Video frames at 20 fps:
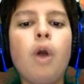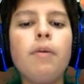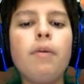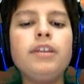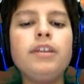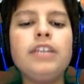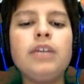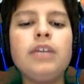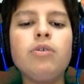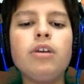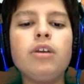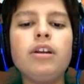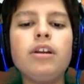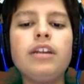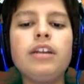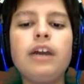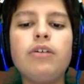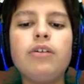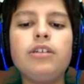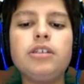Chain Whirler
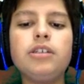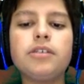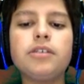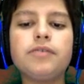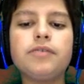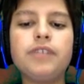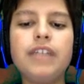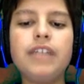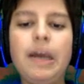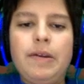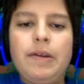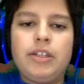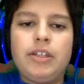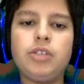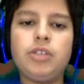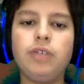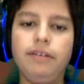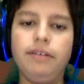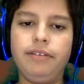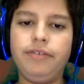now deals 3 damage
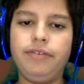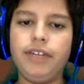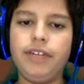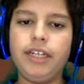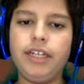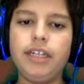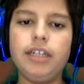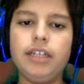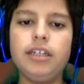to everything.